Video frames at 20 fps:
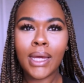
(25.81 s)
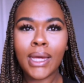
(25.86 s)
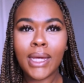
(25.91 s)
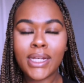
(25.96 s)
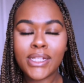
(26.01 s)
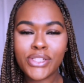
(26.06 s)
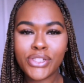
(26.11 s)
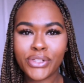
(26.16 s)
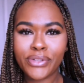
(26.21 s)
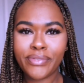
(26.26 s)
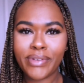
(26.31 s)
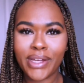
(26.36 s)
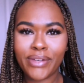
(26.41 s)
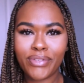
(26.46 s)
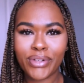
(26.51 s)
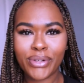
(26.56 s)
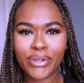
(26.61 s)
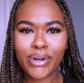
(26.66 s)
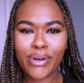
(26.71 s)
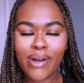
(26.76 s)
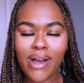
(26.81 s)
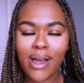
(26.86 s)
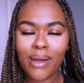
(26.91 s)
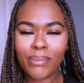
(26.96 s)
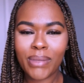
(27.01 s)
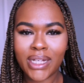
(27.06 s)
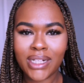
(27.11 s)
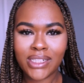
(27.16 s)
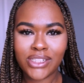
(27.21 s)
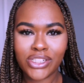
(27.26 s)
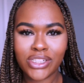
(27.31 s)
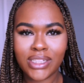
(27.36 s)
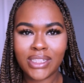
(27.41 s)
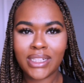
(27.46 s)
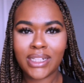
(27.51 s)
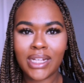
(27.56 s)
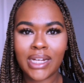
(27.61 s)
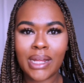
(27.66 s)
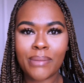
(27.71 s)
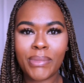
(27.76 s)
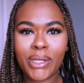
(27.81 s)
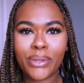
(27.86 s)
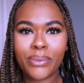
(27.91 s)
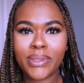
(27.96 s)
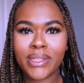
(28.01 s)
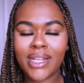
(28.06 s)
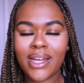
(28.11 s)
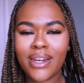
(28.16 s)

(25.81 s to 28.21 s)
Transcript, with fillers: it's your favorite girl i'm Imani Jelena and i'm here with